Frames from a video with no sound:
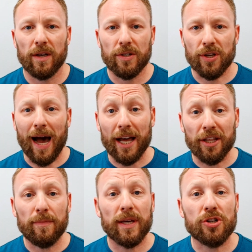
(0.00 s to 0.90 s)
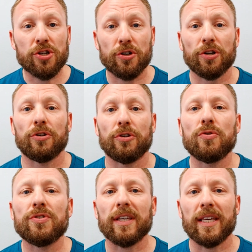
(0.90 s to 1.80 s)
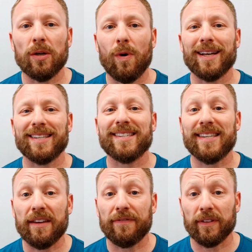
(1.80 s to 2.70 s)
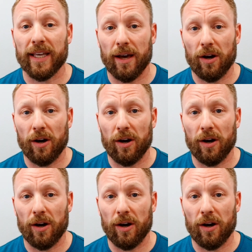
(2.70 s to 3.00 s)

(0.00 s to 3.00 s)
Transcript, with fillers: So, how do you make sure you're using EWOT safely at